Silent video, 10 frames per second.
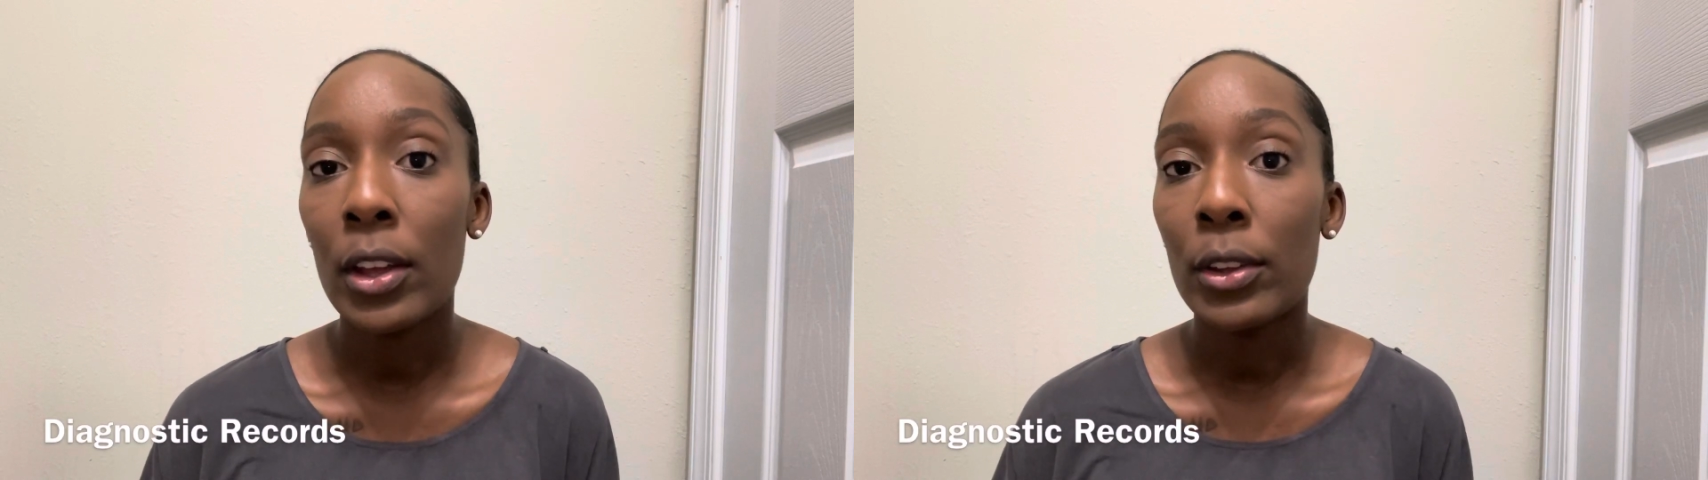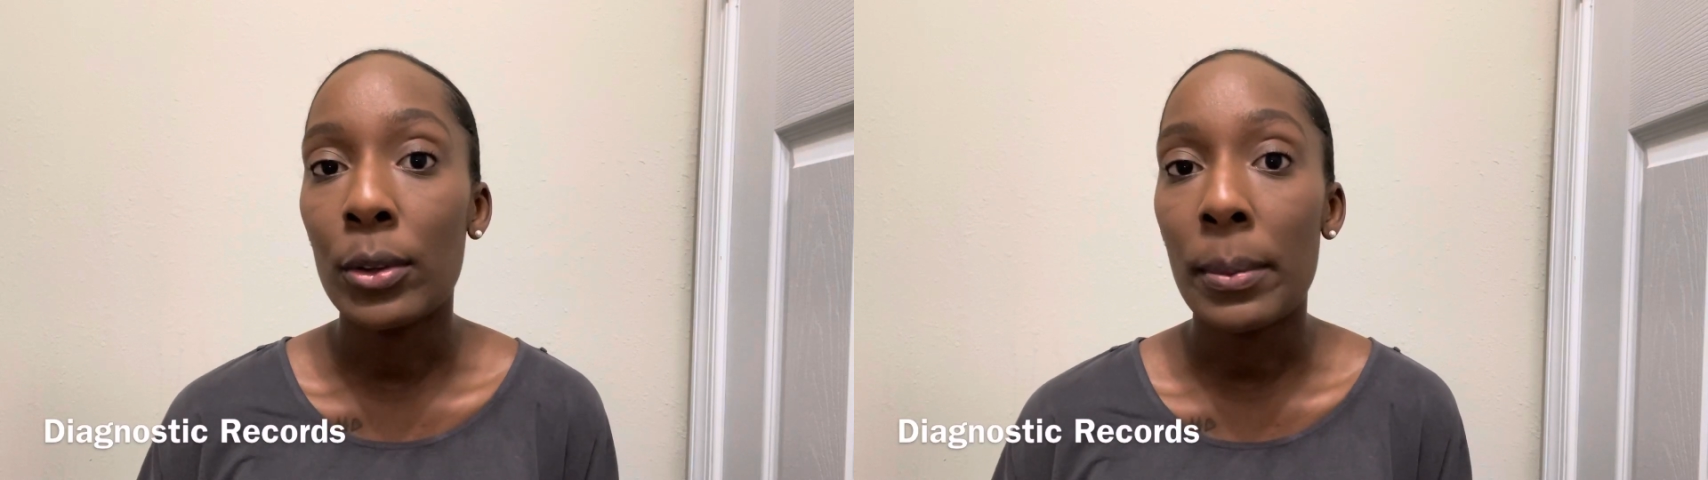
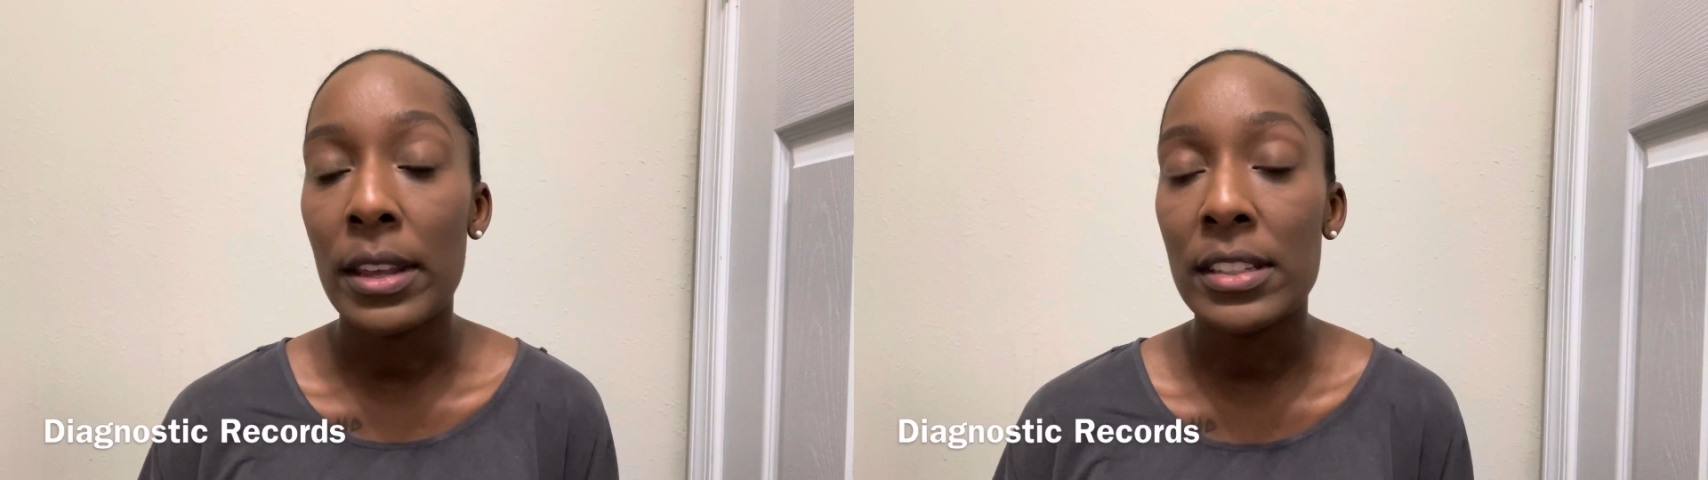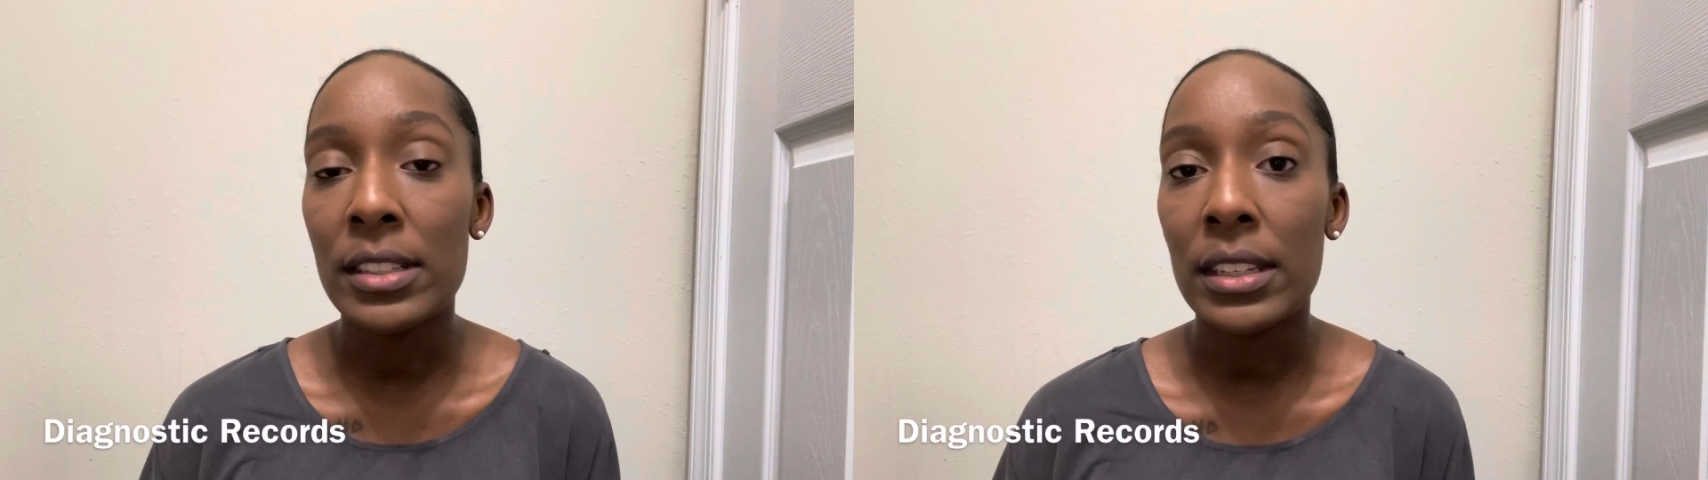you may
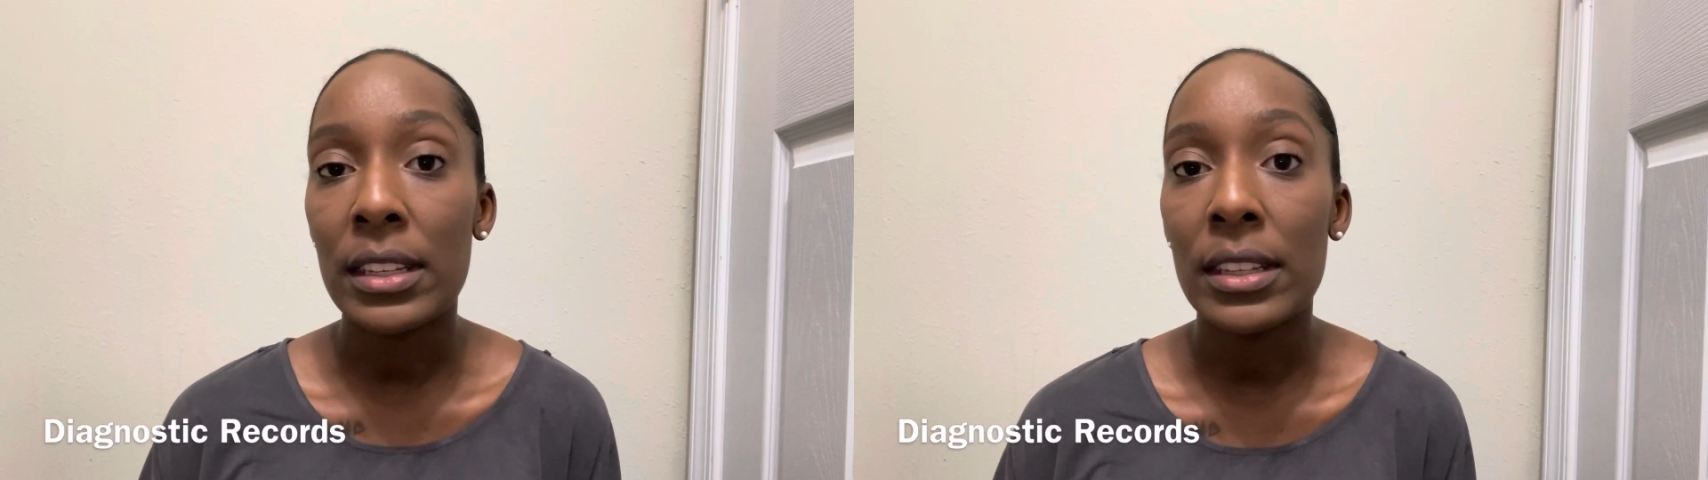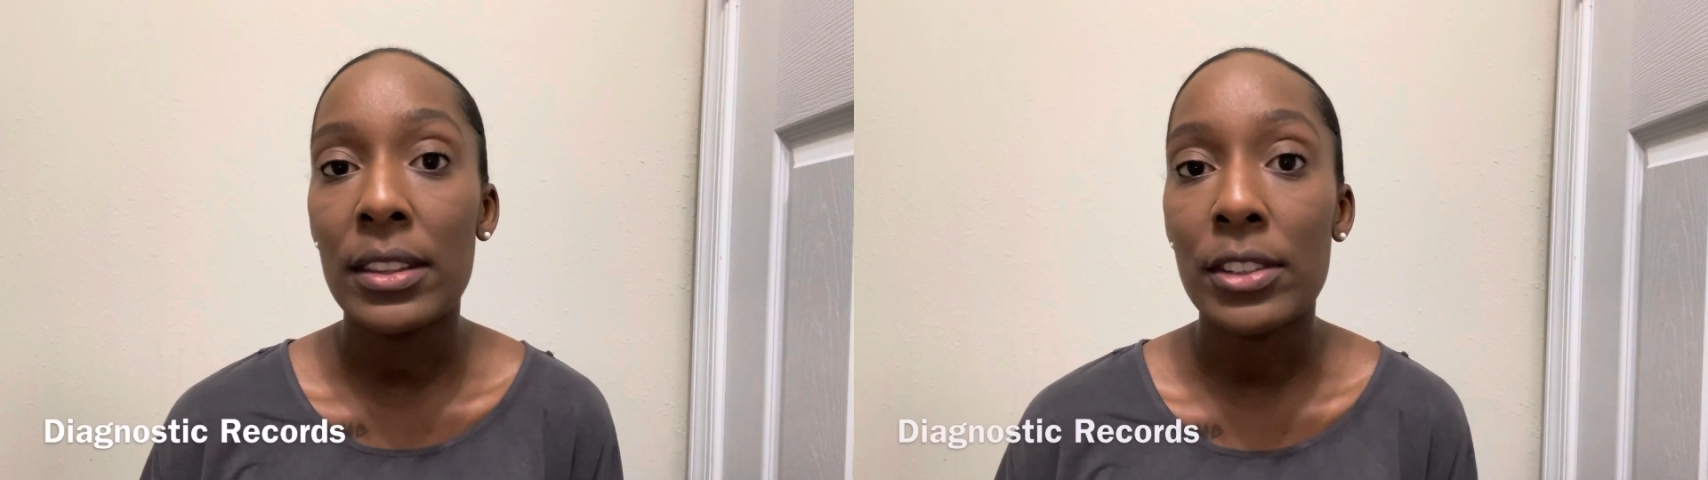
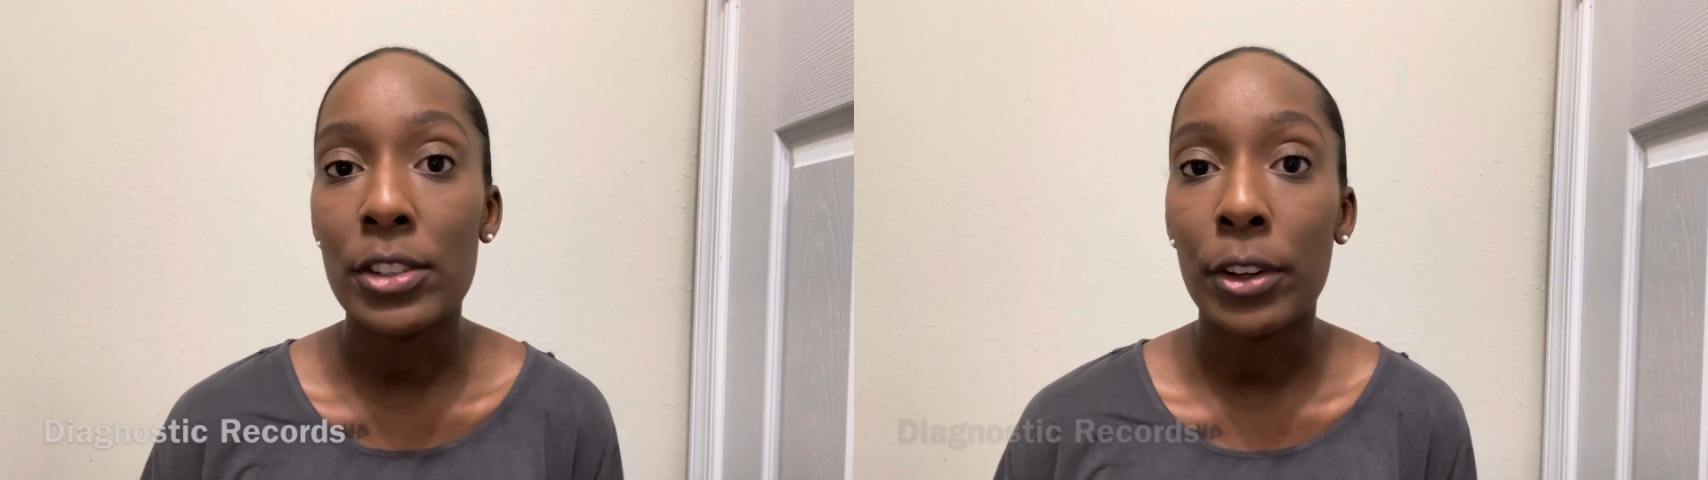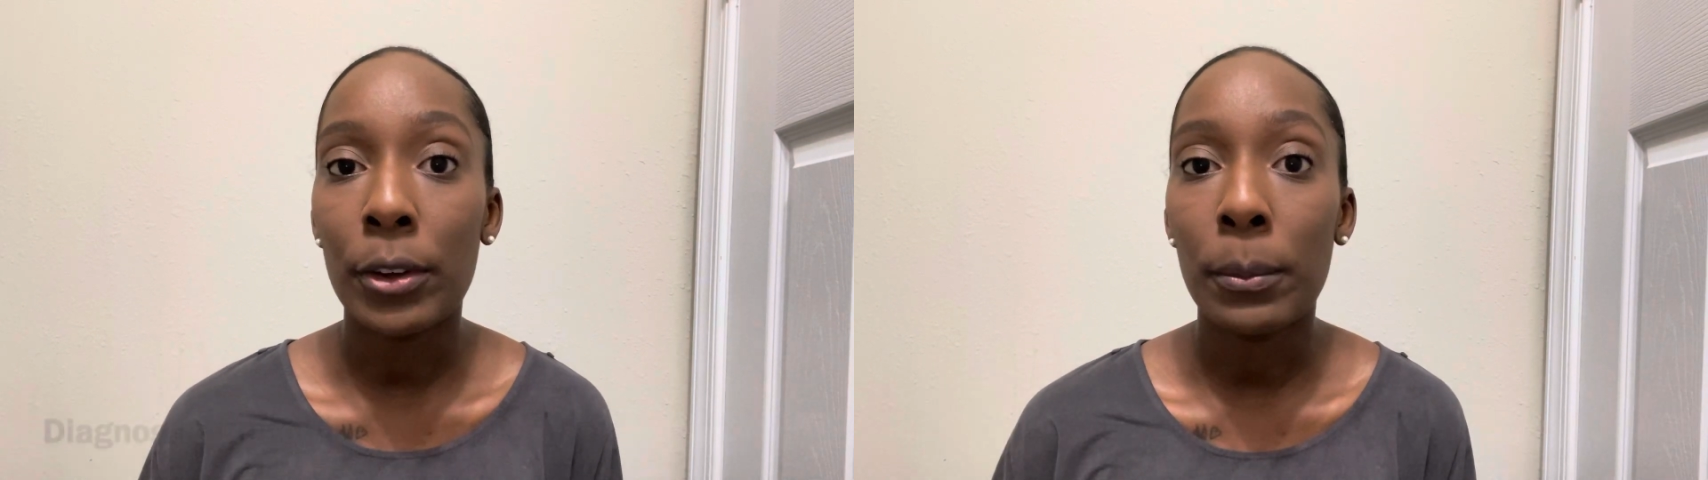see the
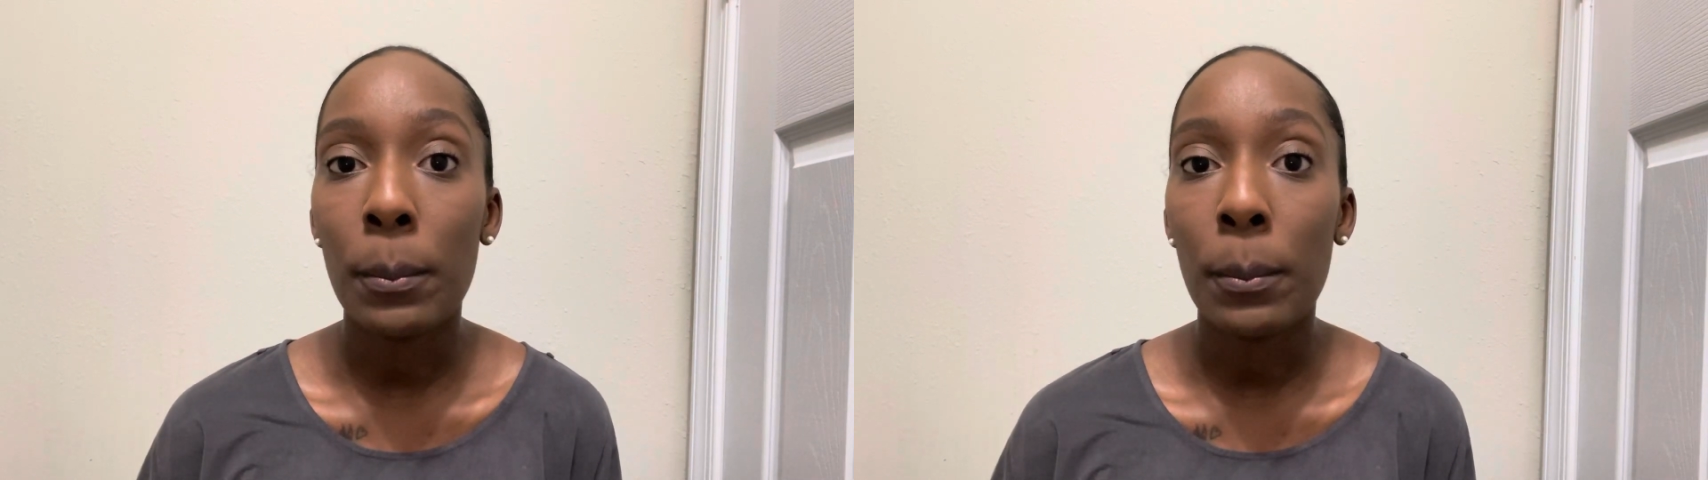term